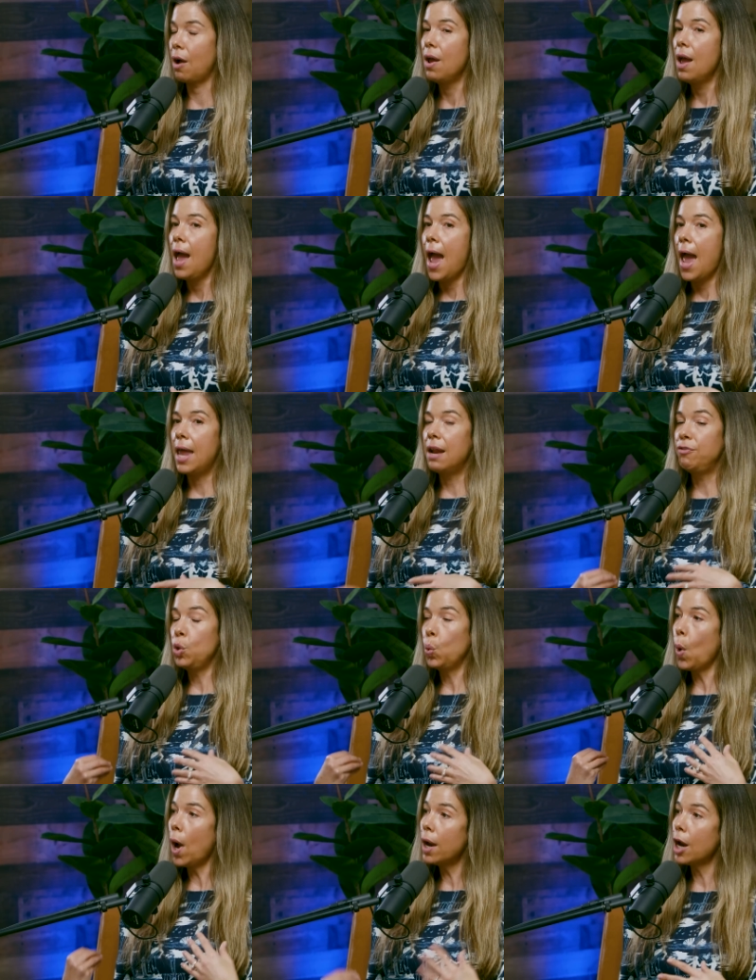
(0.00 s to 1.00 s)
out. And if
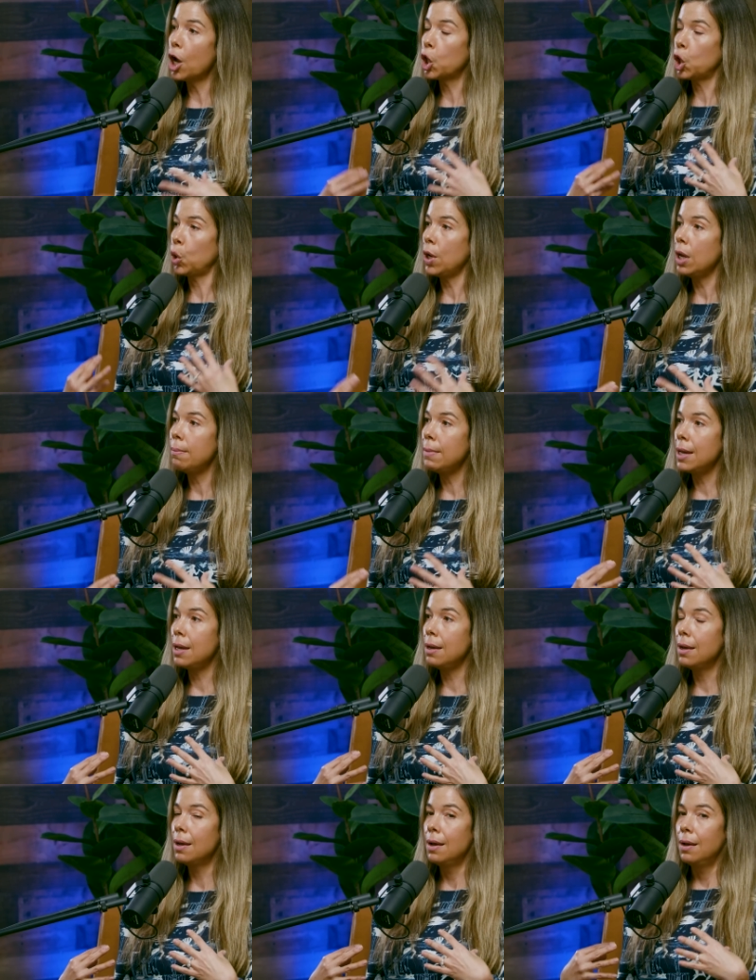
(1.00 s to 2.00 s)
you want a
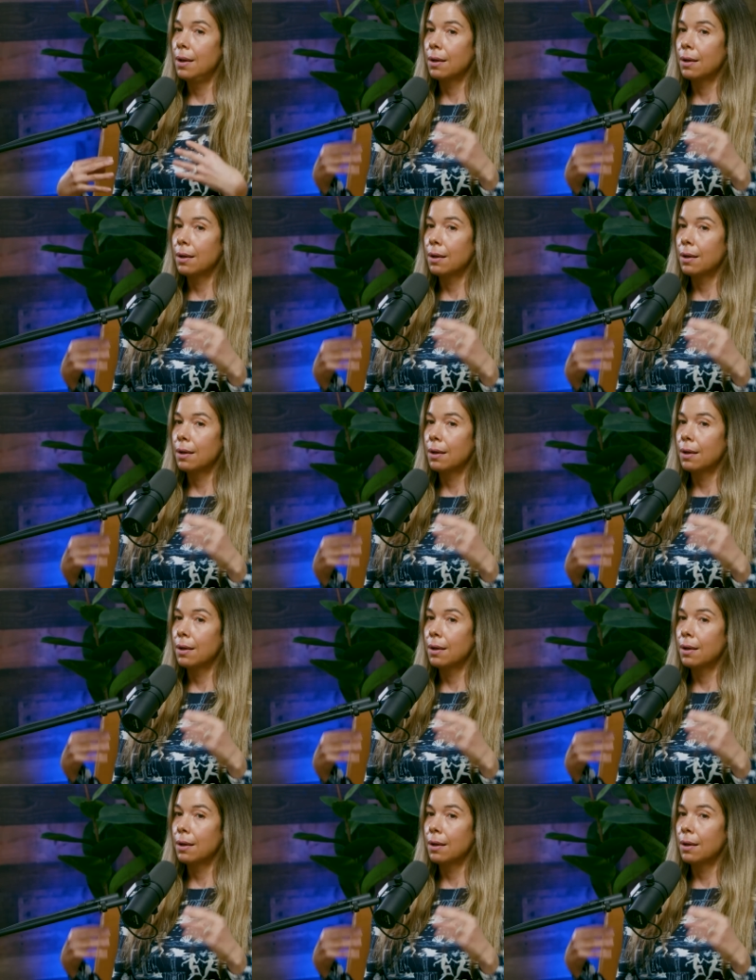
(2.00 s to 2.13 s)
creamy